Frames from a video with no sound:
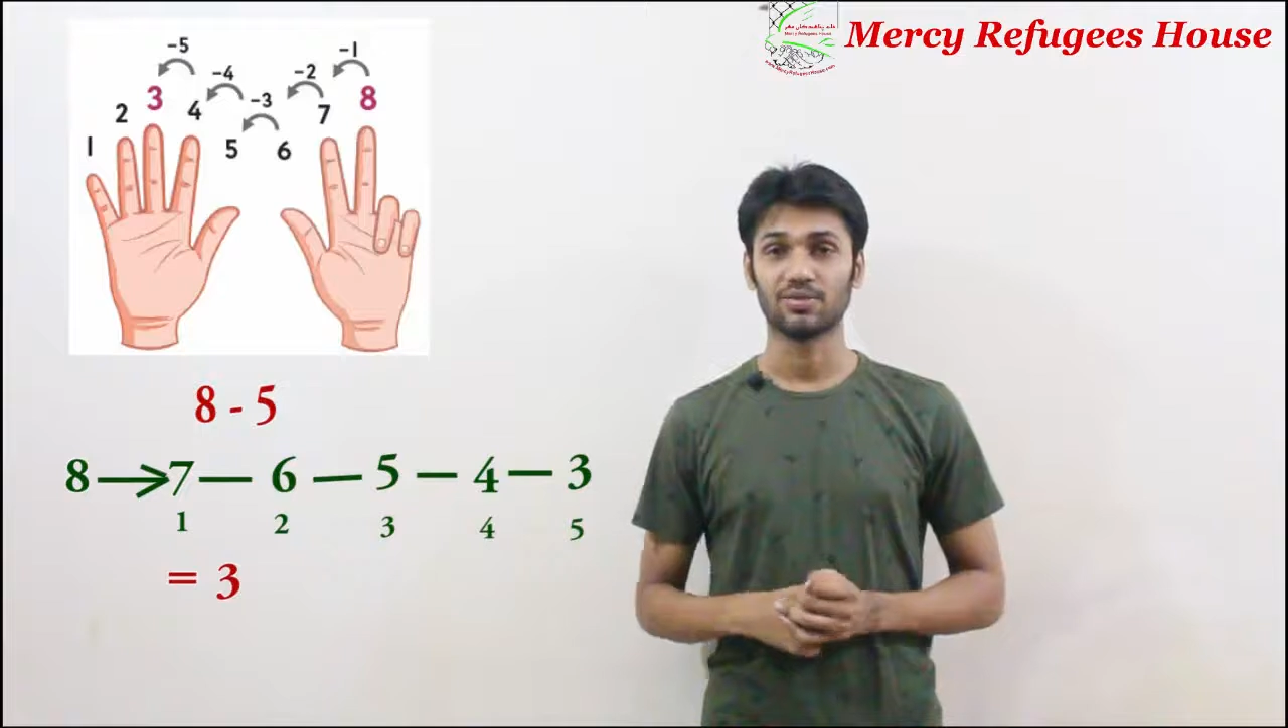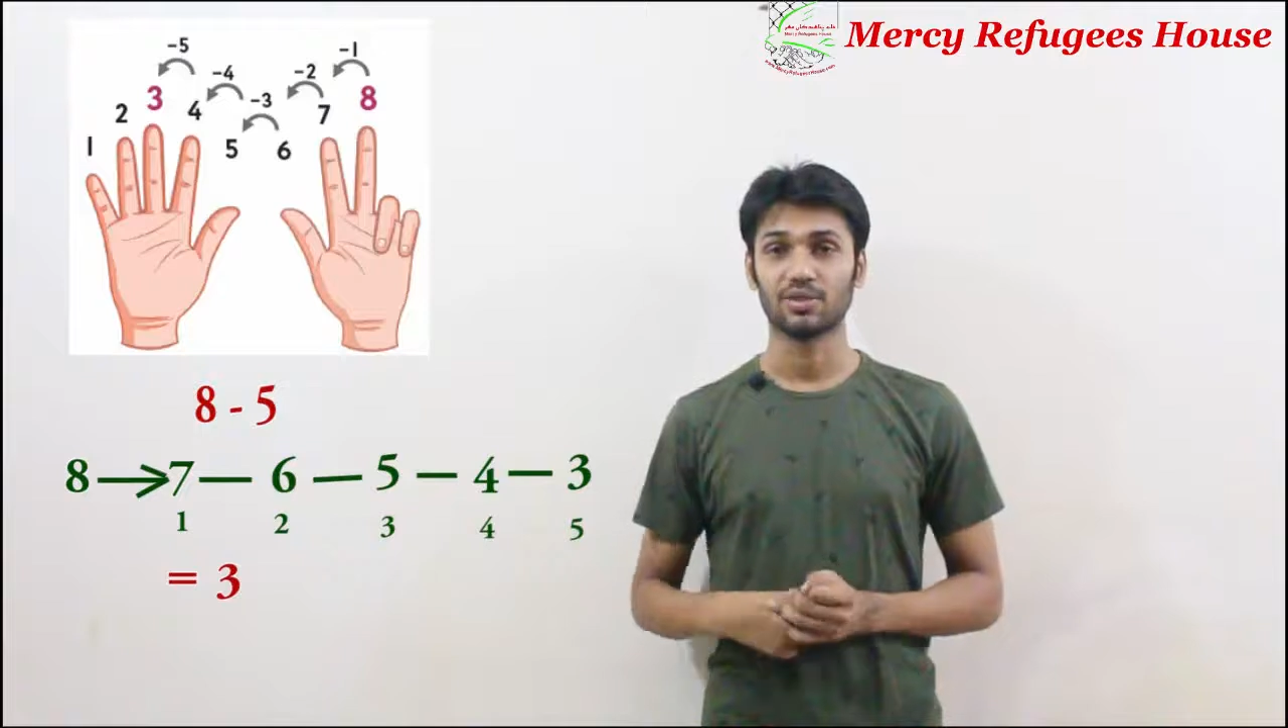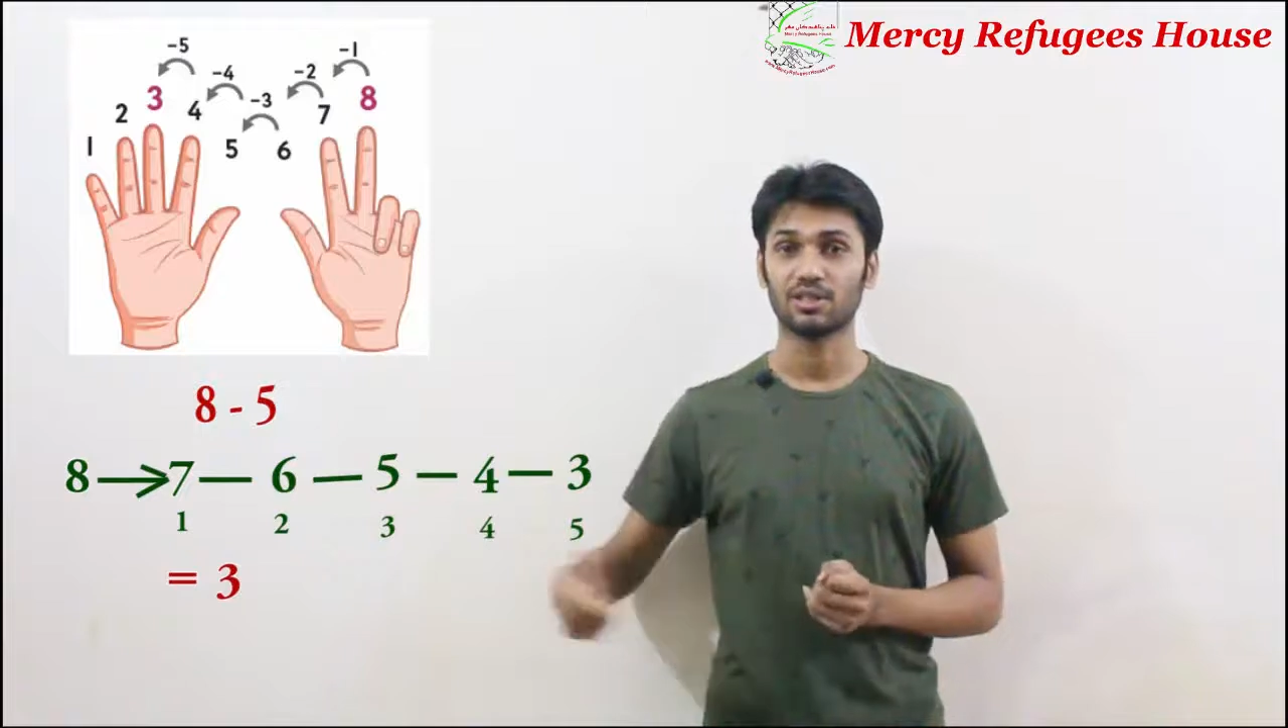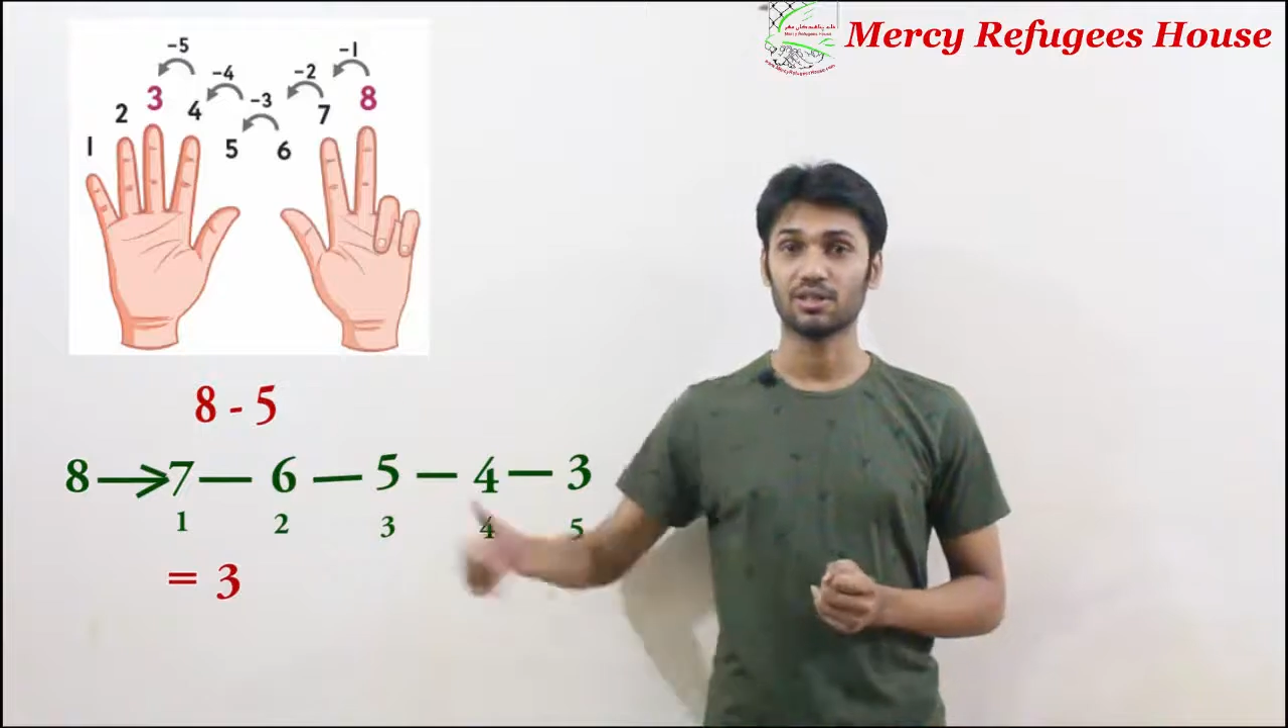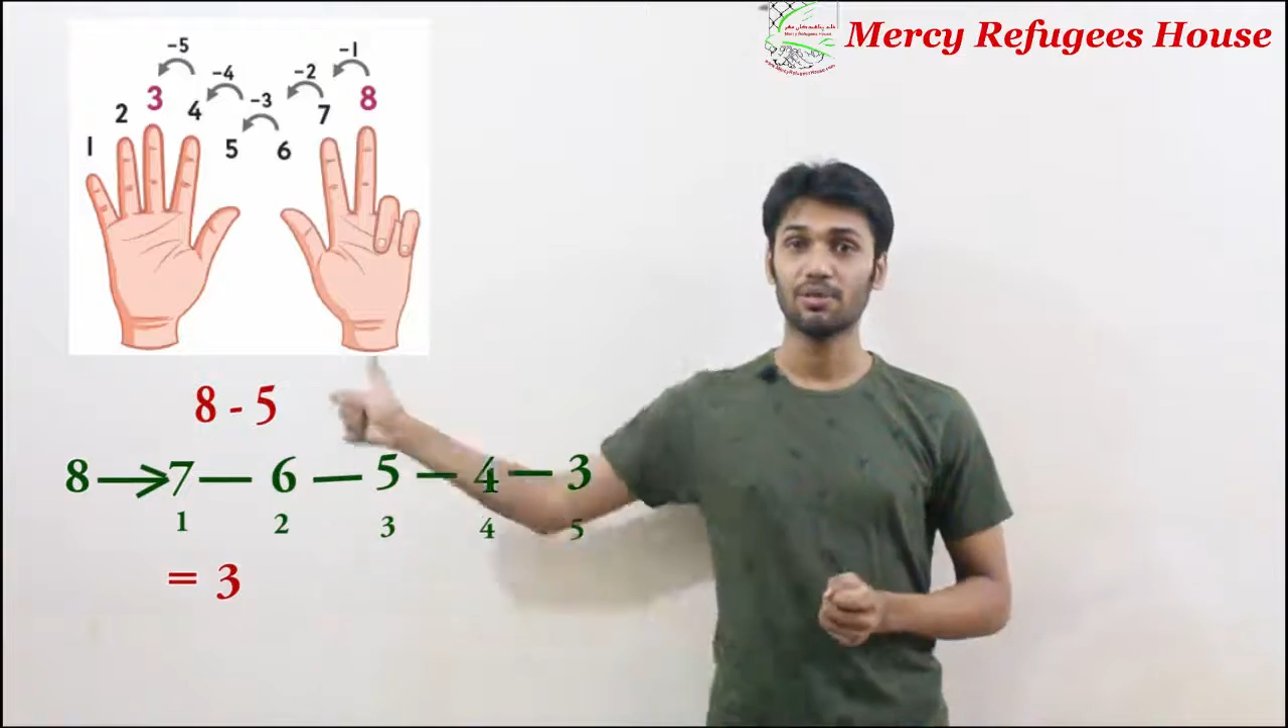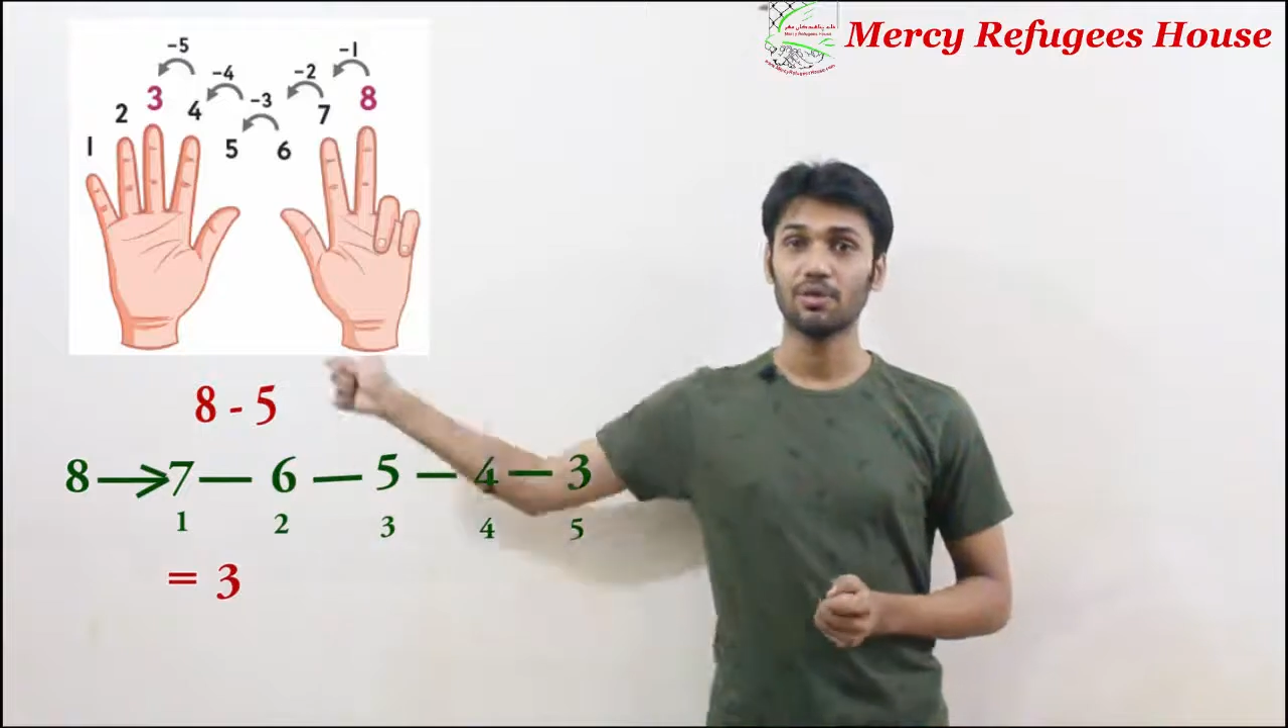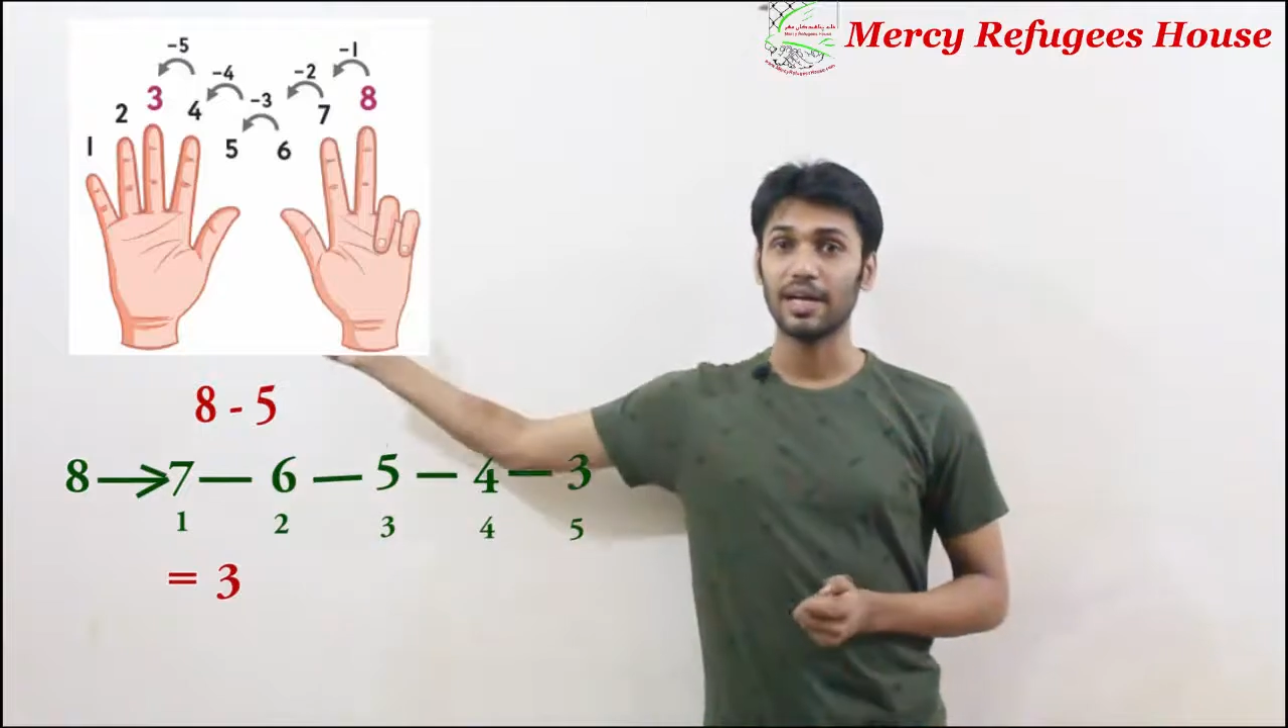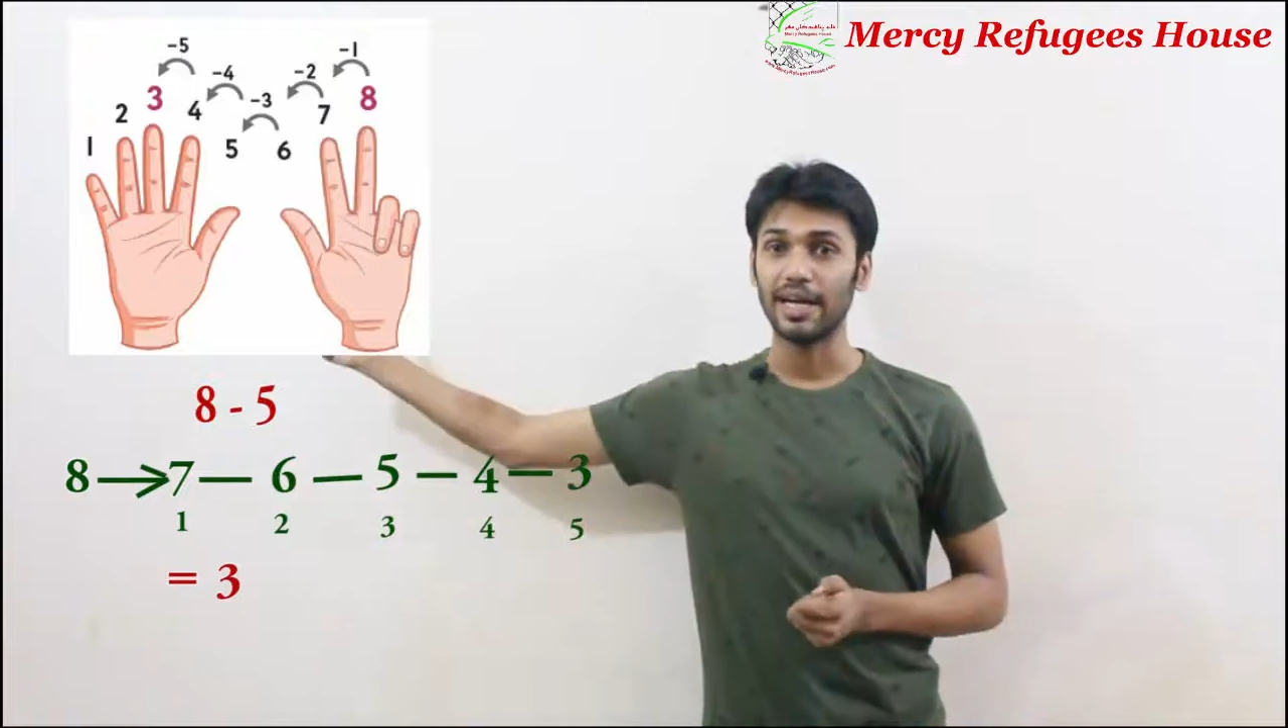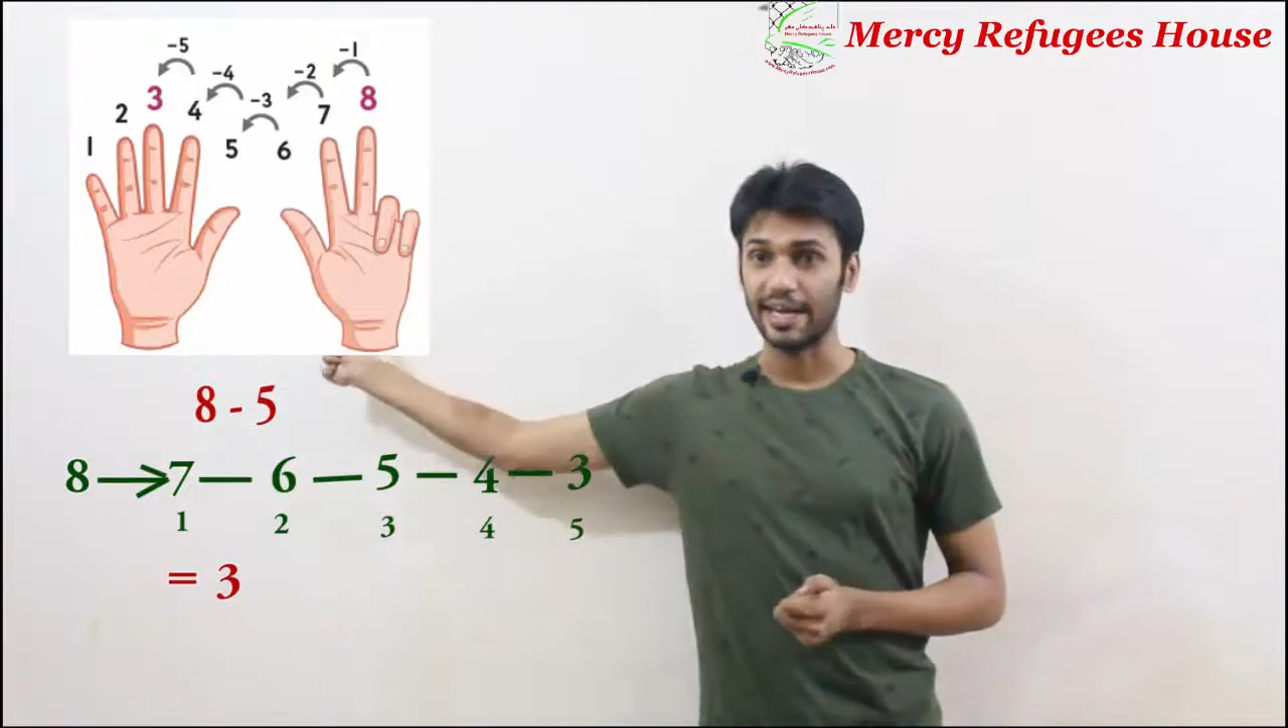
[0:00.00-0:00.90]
For example,